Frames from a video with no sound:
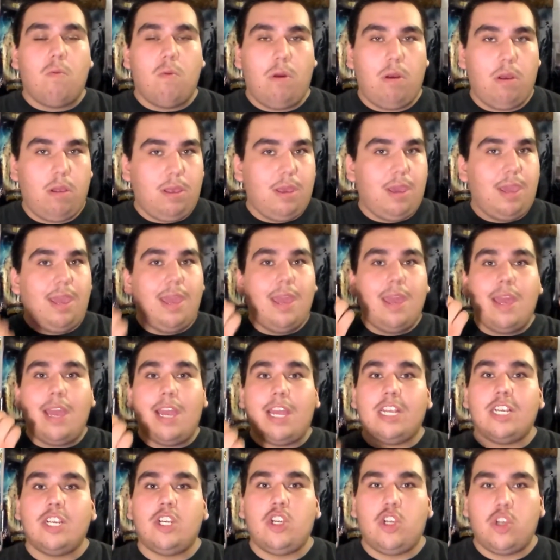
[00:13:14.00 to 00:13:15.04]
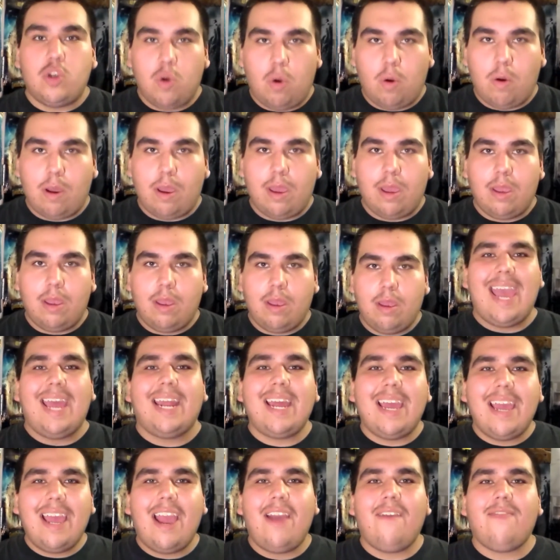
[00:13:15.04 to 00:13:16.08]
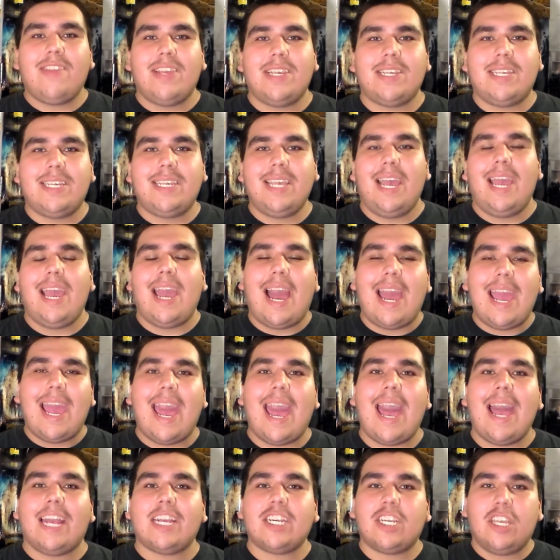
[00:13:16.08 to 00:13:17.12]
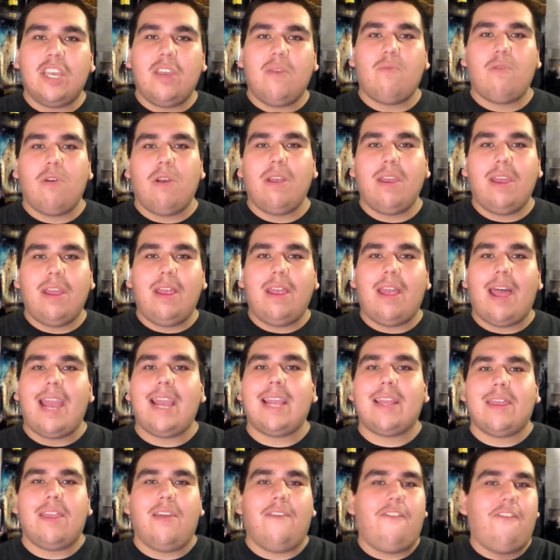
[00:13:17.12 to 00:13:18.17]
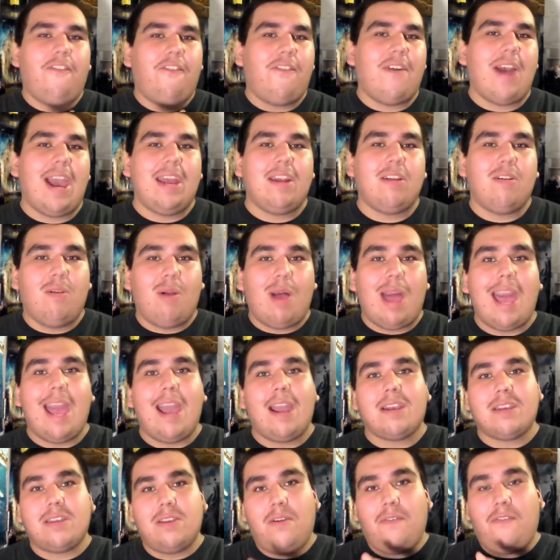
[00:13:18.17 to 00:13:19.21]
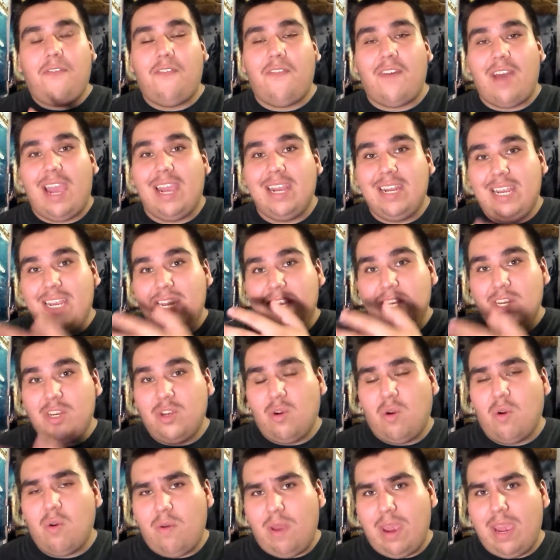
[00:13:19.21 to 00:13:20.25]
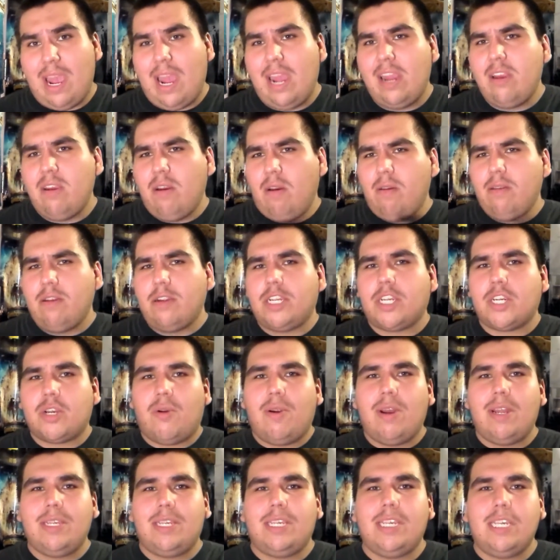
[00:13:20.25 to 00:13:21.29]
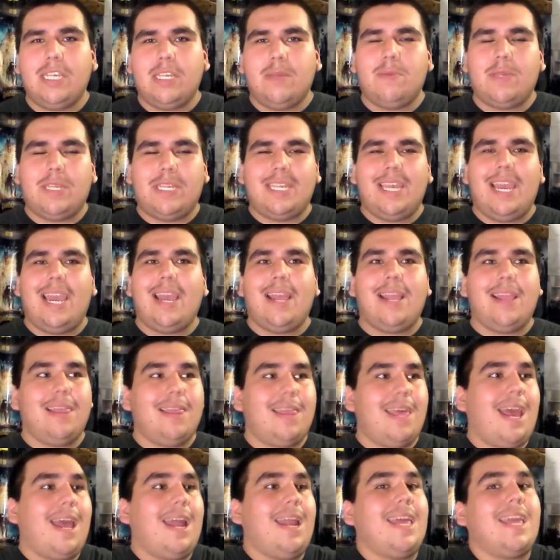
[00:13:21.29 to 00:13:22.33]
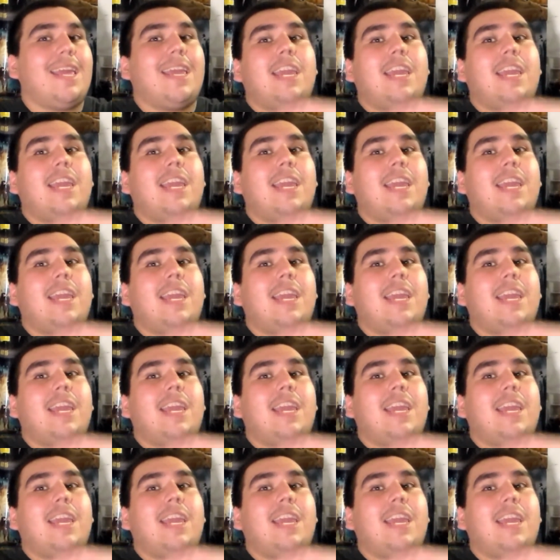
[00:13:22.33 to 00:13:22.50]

really enjoy. And I have to say, I actually really like the final act of Finding Dory. I know there's criticism saying that